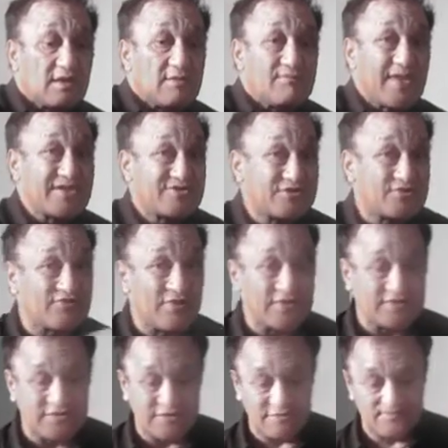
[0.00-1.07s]

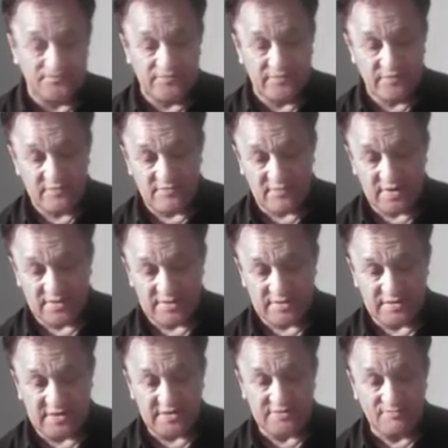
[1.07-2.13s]
magistrates, right?
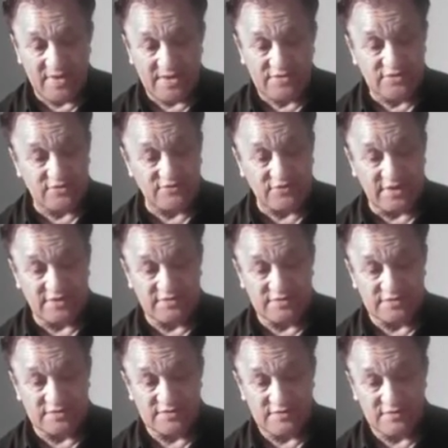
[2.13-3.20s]
These
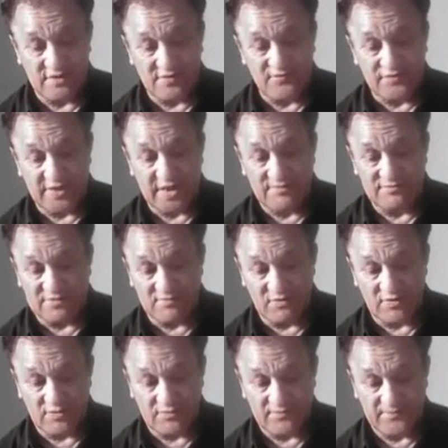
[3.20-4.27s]
magistrates, I've named them
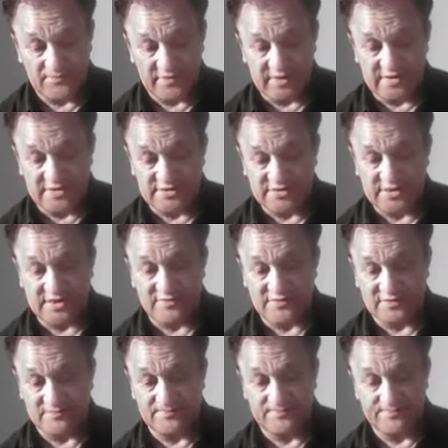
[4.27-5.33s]
all, I'm getting sick of
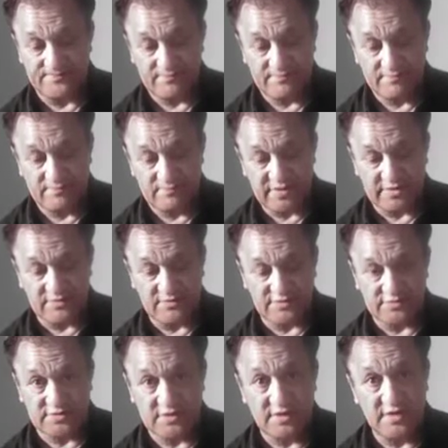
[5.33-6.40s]
them. because
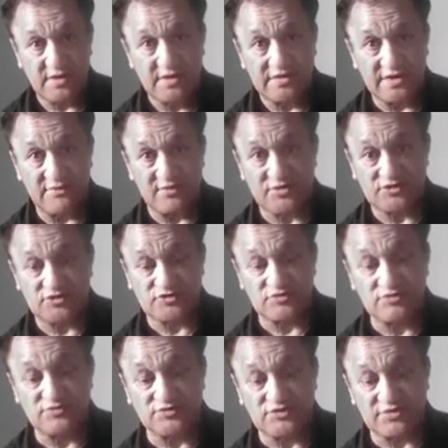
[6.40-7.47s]
they were
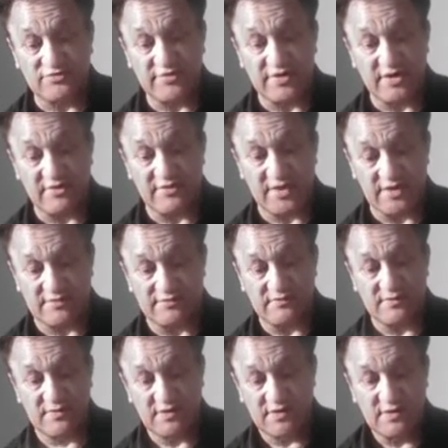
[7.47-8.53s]
still screwing around
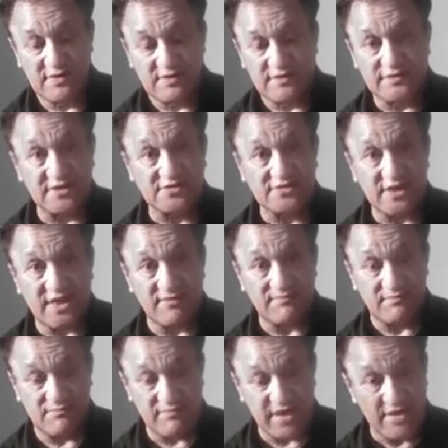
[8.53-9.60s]
the same
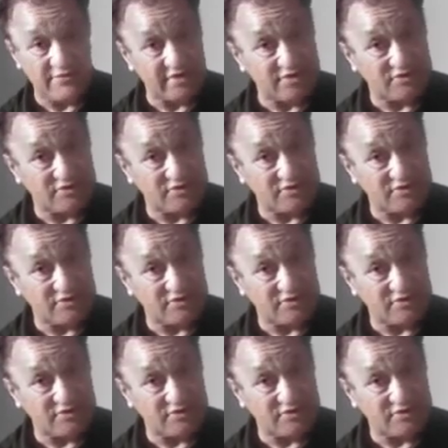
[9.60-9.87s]
Maori